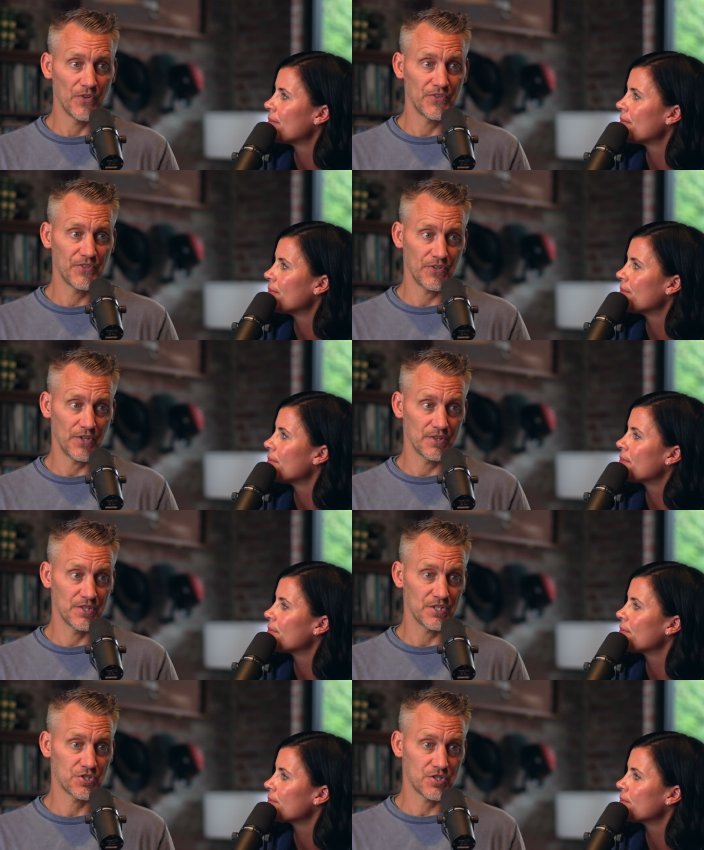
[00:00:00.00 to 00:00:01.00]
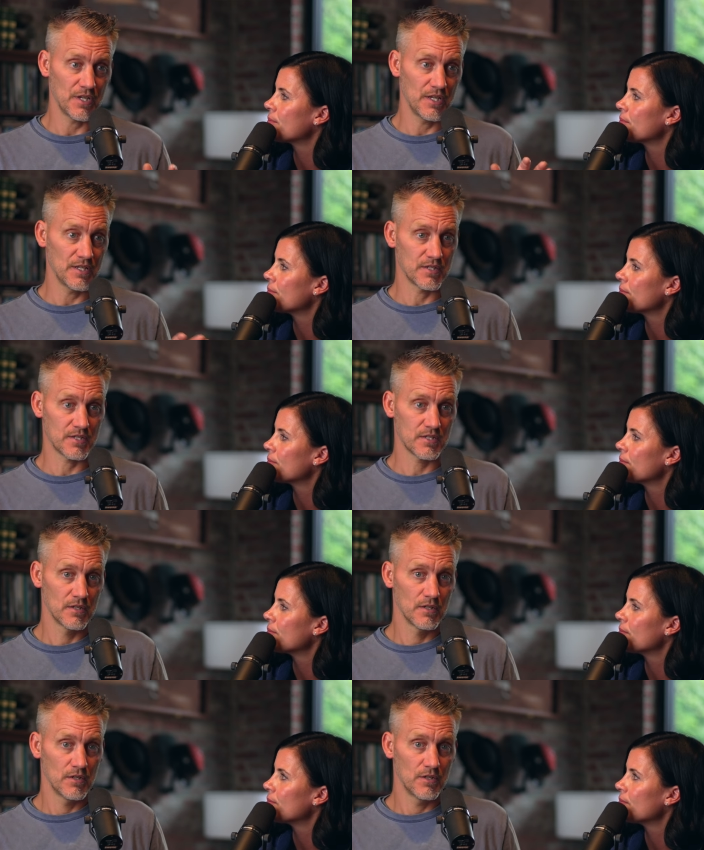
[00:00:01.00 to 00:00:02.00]
Speaker 1: This this is
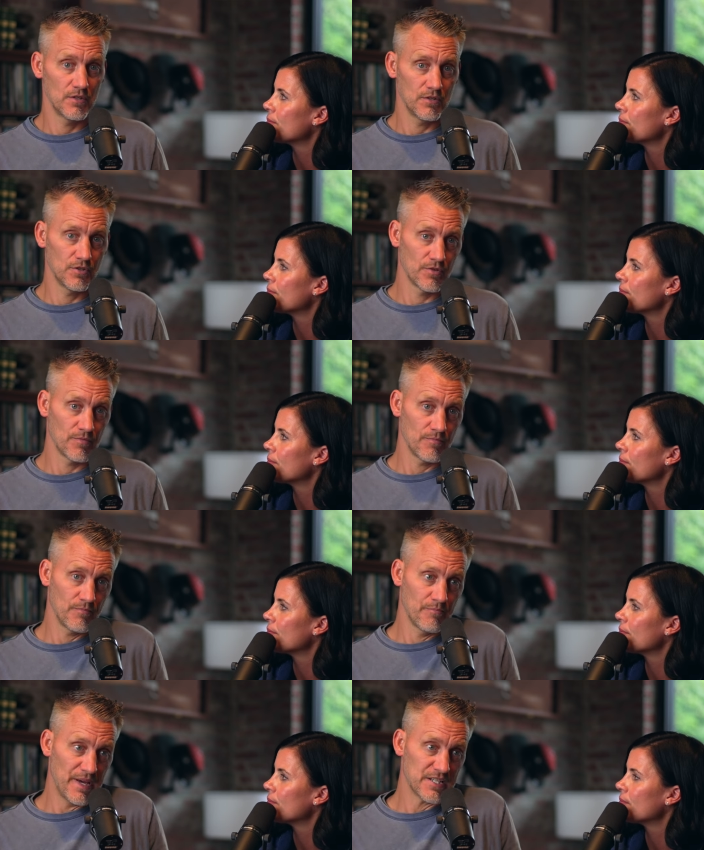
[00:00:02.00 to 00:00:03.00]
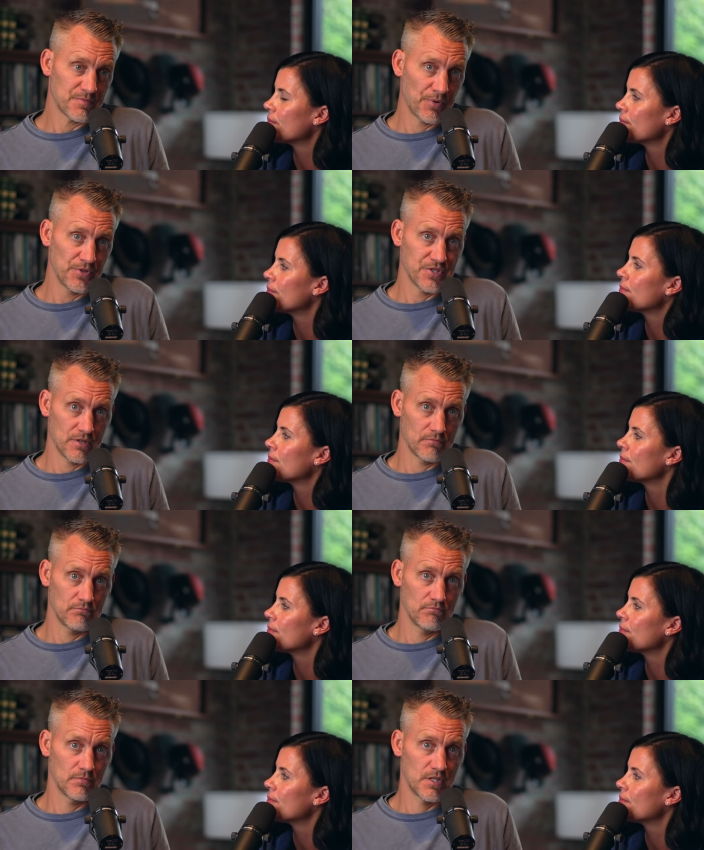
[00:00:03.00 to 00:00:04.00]
your best person
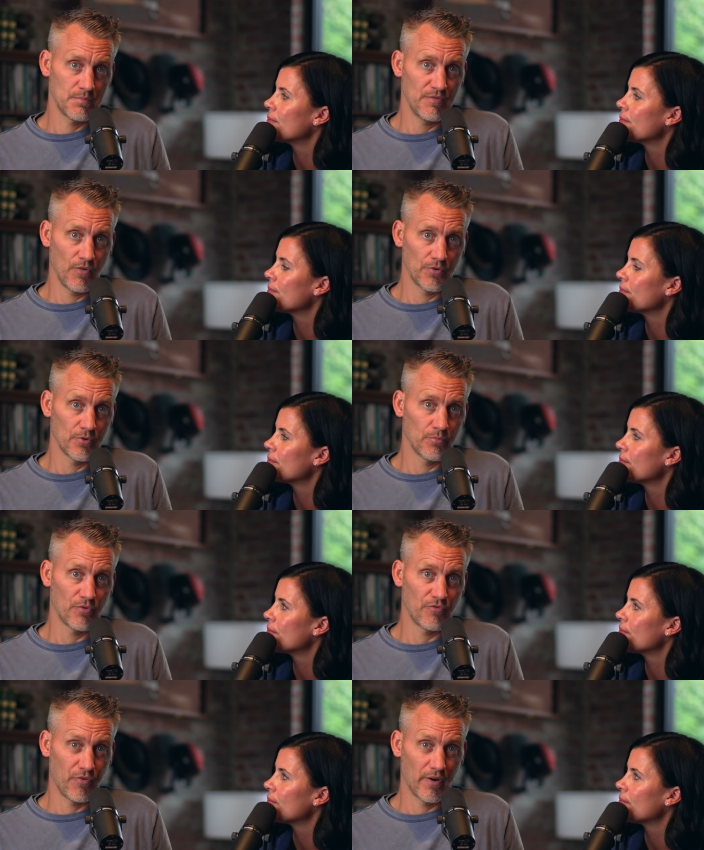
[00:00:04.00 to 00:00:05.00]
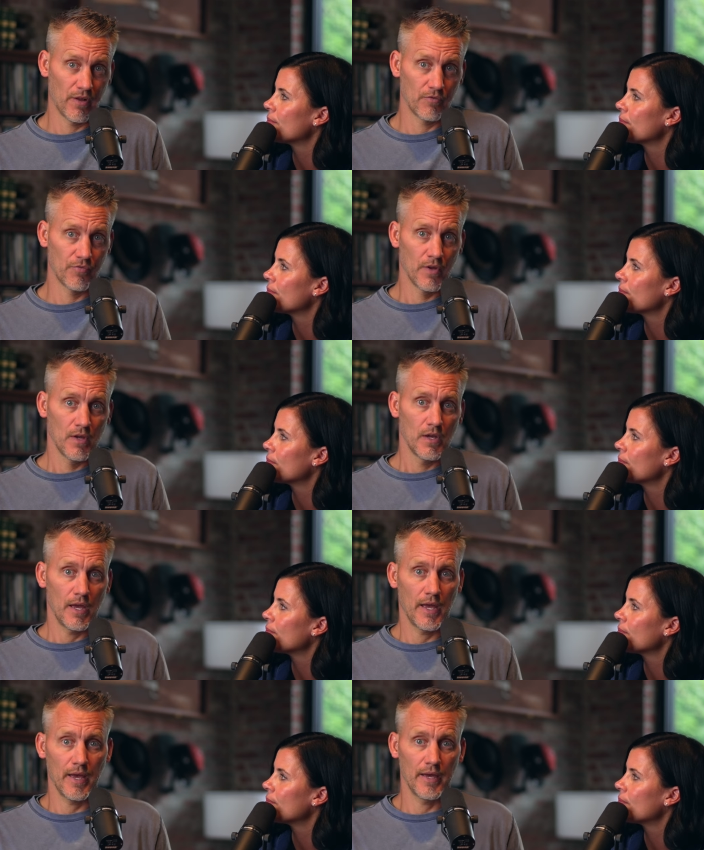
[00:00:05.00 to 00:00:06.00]
to be vulnerable in front of,
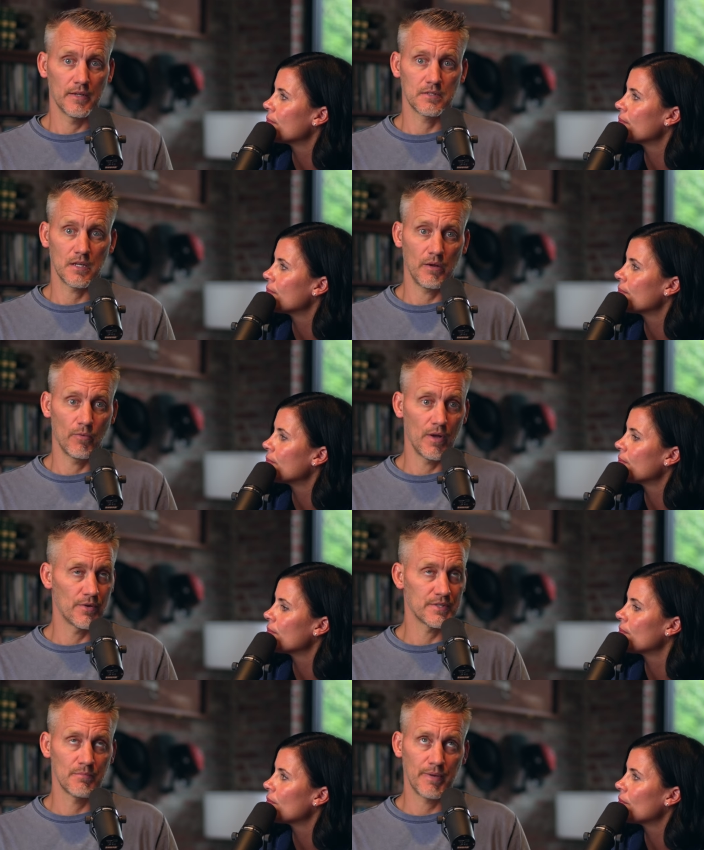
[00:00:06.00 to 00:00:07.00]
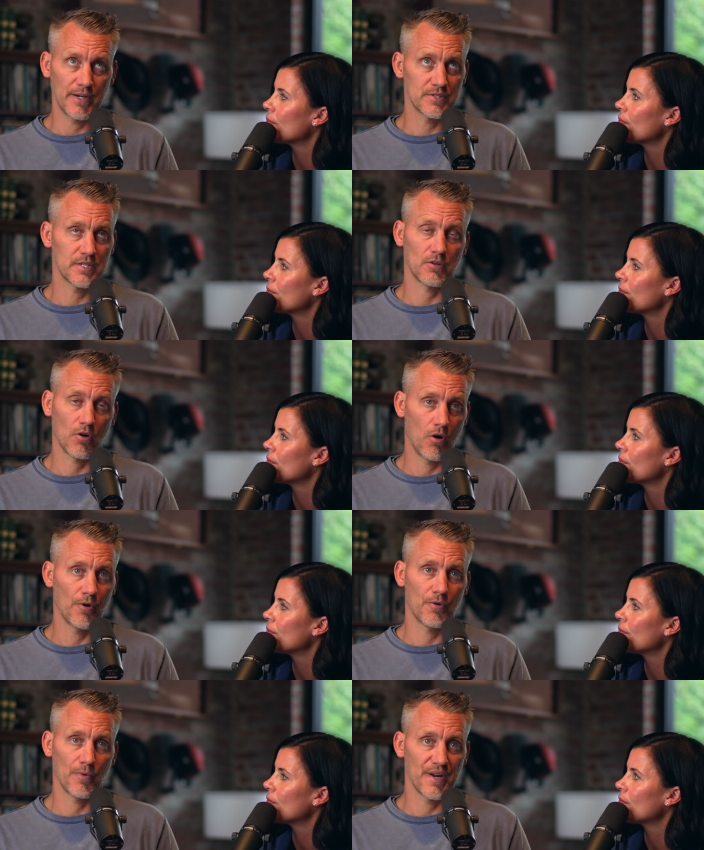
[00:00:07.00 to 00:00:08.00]
and whether it's embarrassing or
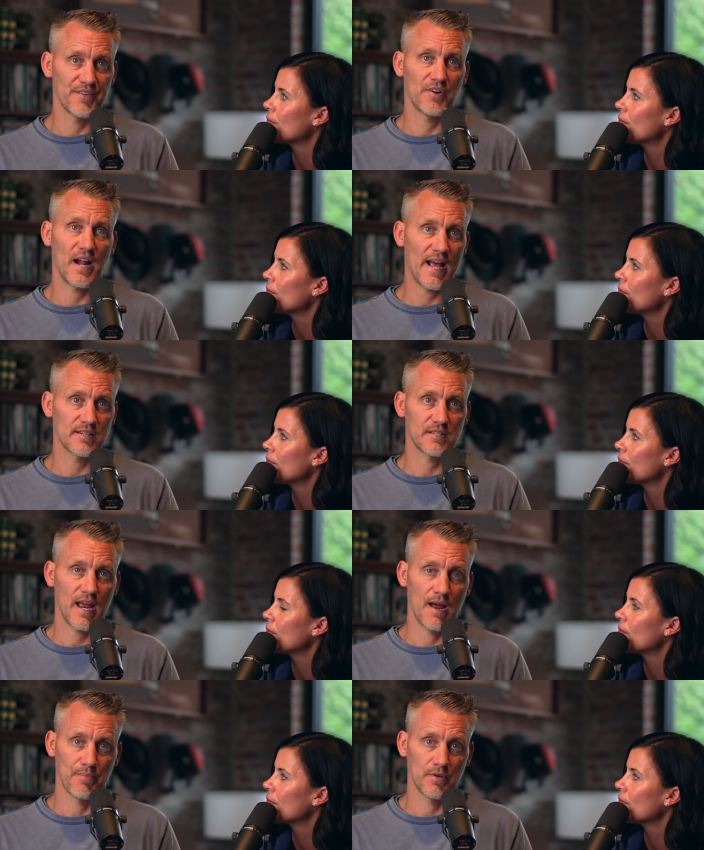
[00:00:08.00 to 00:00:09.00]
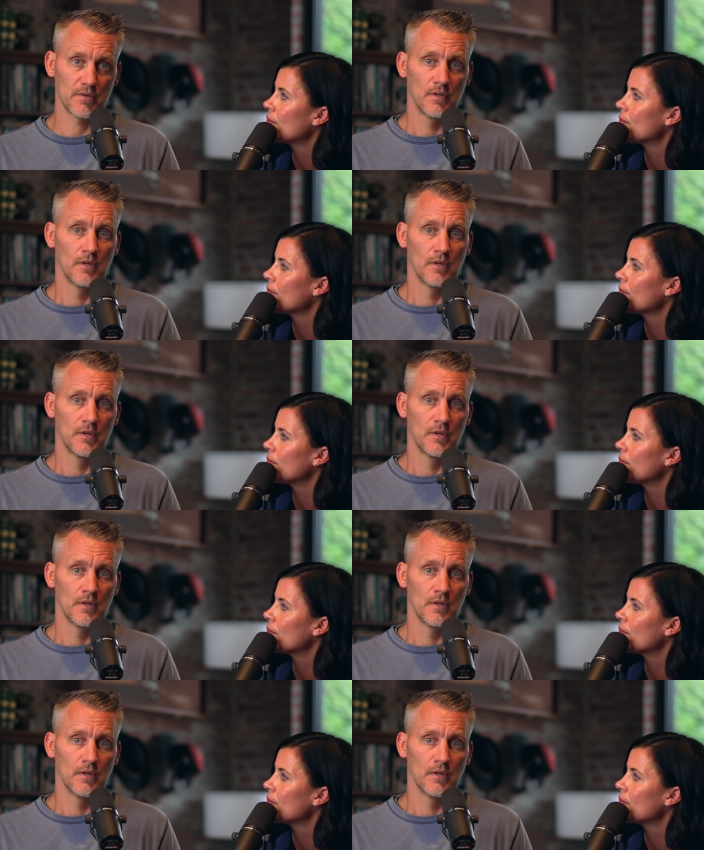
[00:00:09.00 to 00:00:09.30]
hard or whatever, it has to happen.